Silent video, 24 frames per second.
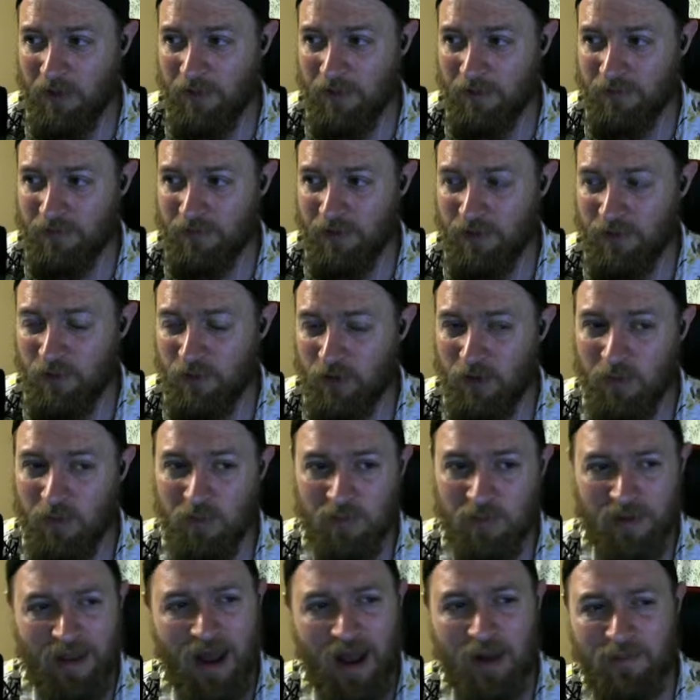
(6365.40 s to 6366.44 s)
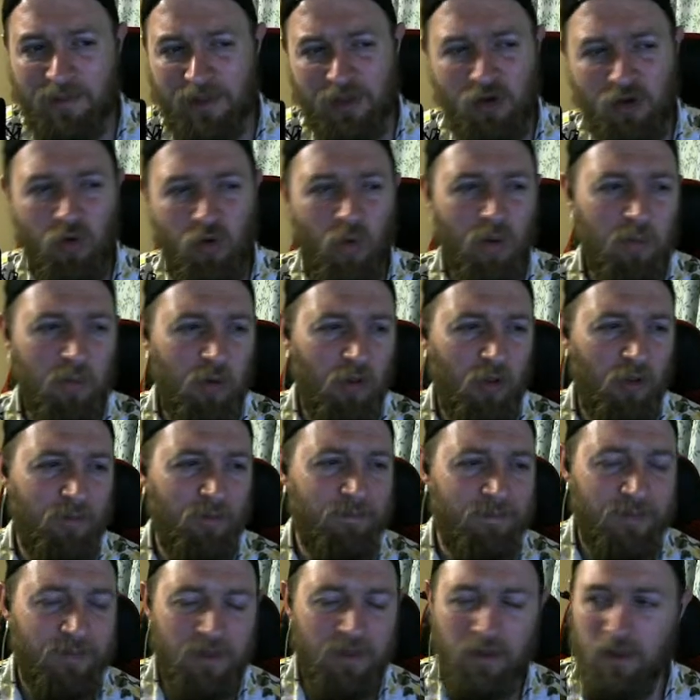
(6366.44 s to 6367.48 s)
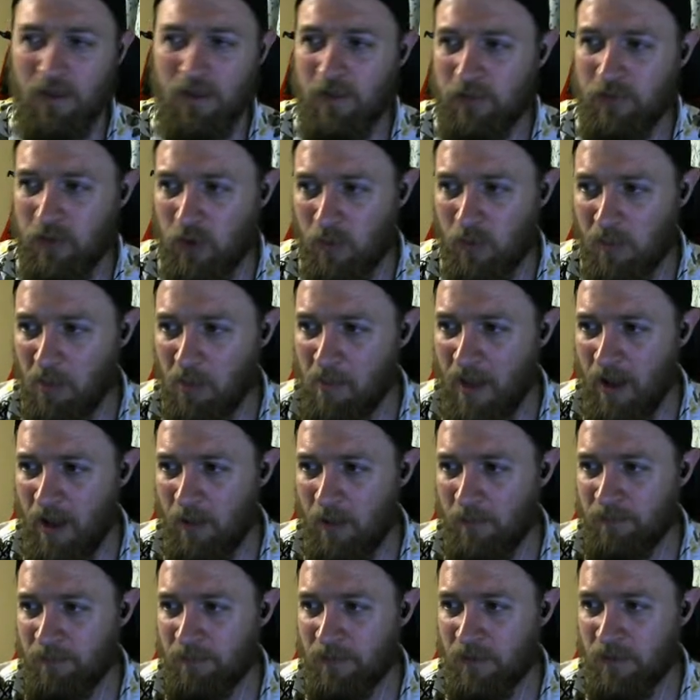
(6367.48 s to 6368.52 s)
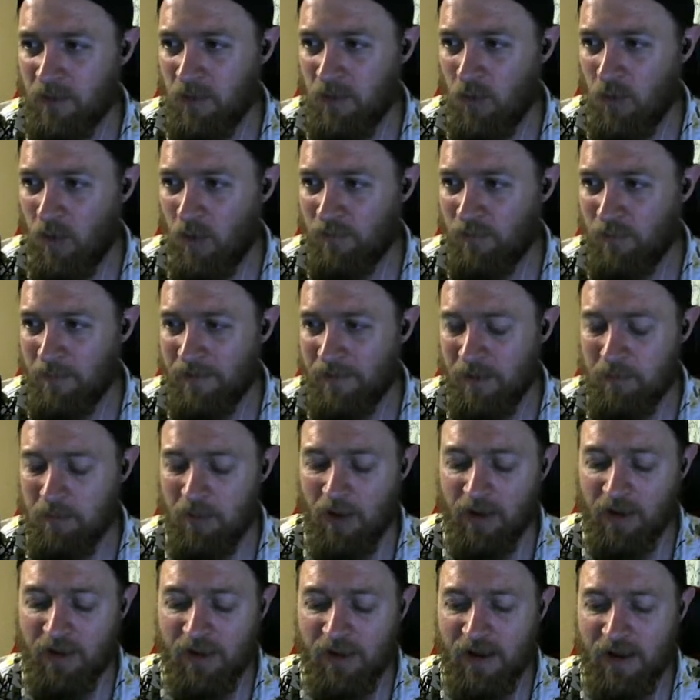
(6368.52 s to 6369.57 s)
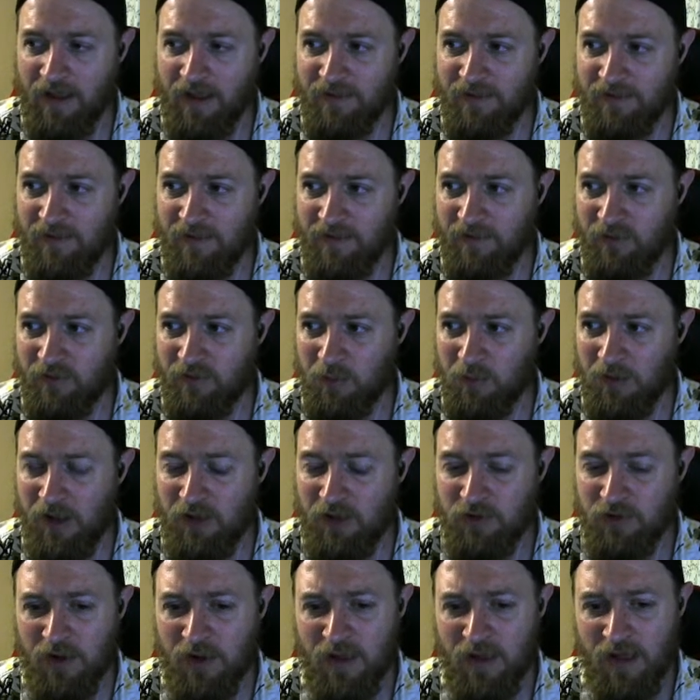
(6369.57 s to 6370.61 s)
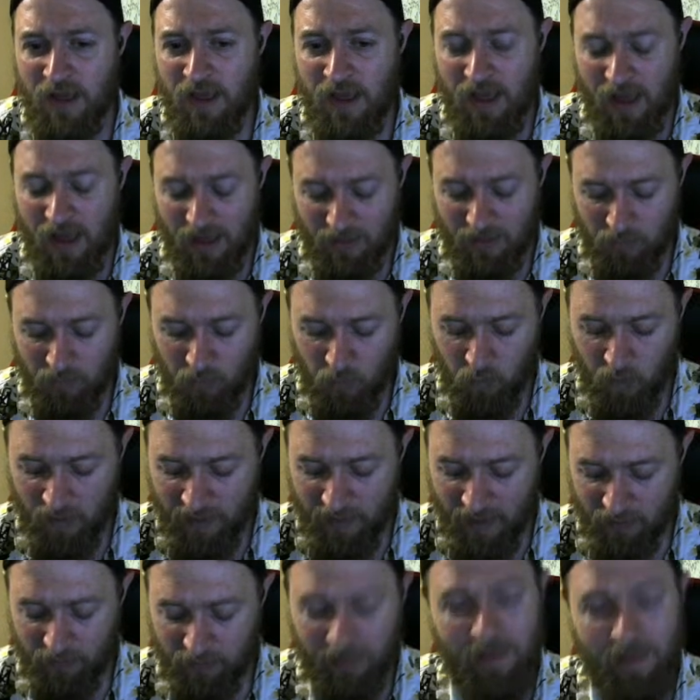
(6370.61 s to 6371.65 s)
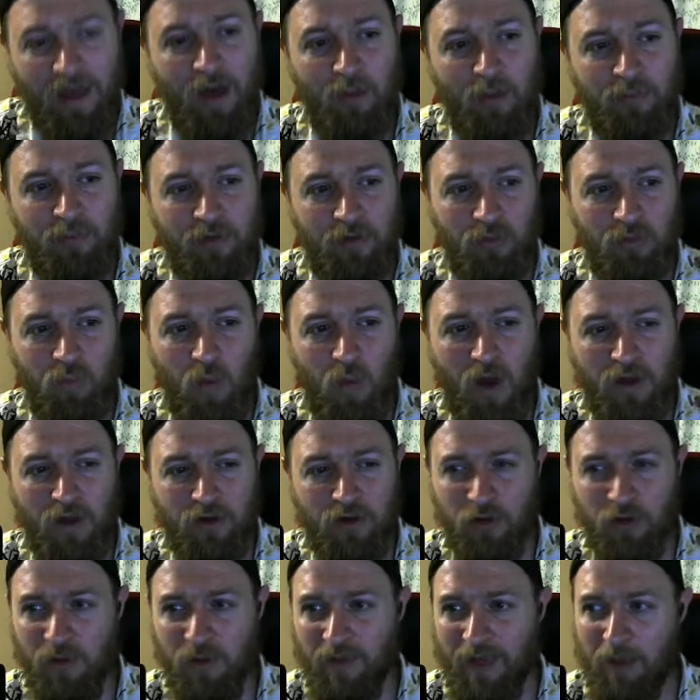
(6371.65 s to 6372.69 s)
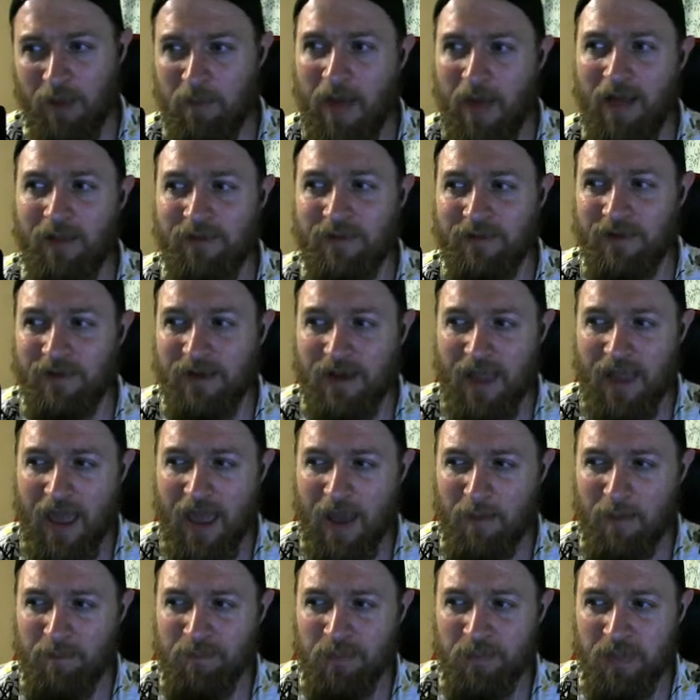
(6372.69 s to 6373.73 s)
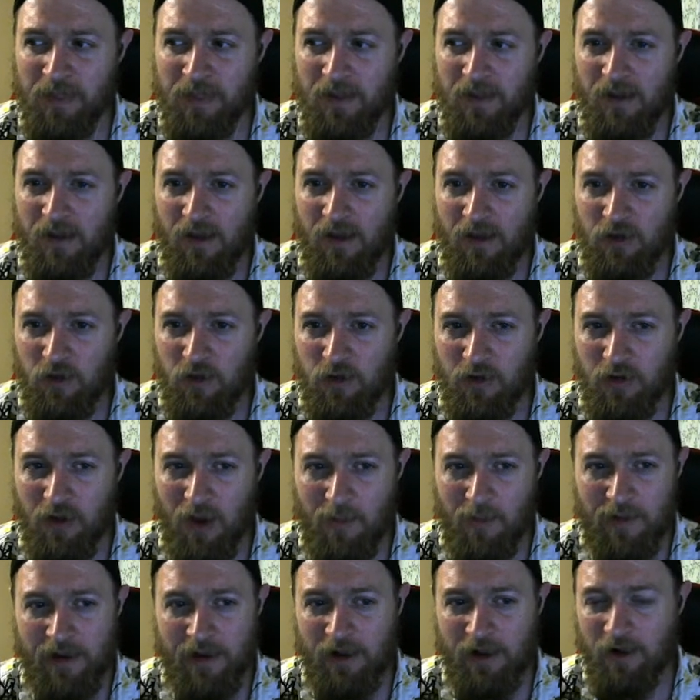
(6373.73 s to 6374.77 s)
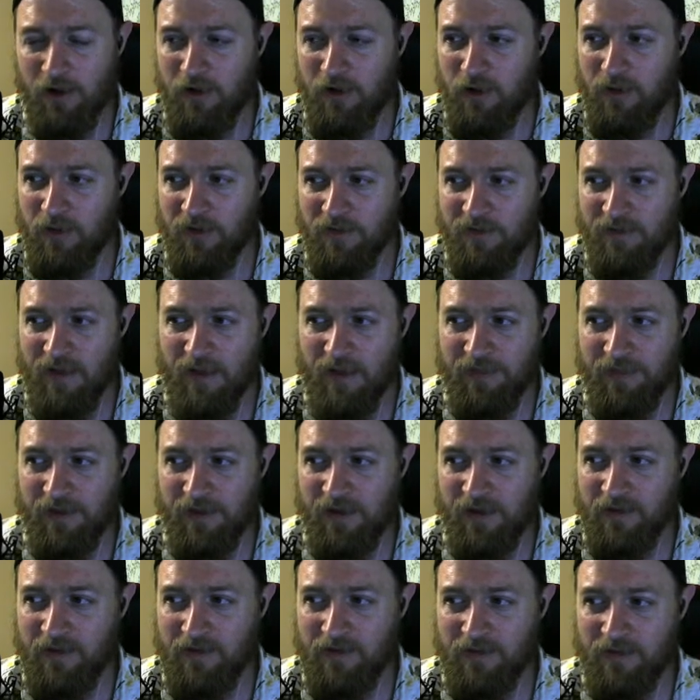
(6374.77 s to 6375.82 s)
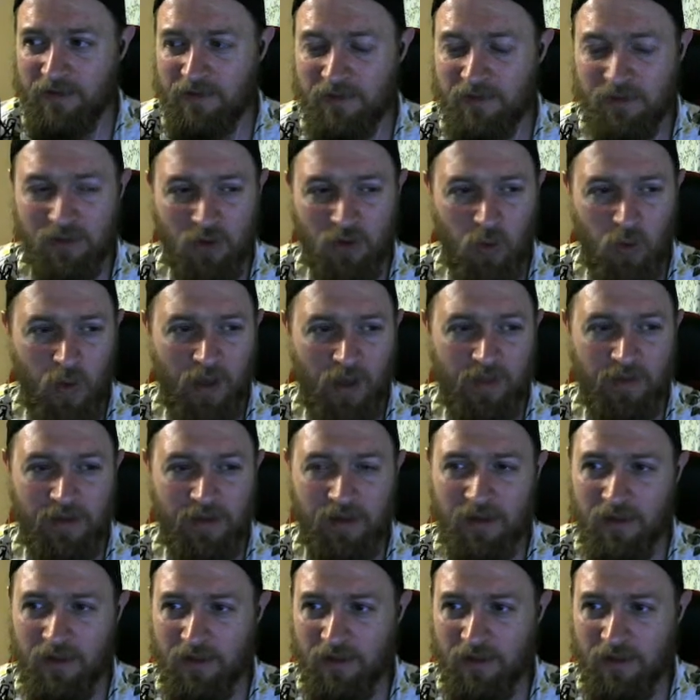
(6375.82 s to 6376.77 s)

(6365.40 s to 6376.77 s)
this to 30, which would kind of be the normal amount. Or if I'm debugging, I can set this to 100. Where that really helps is while you're doing balancing a game, you can come in here and you can set things quickly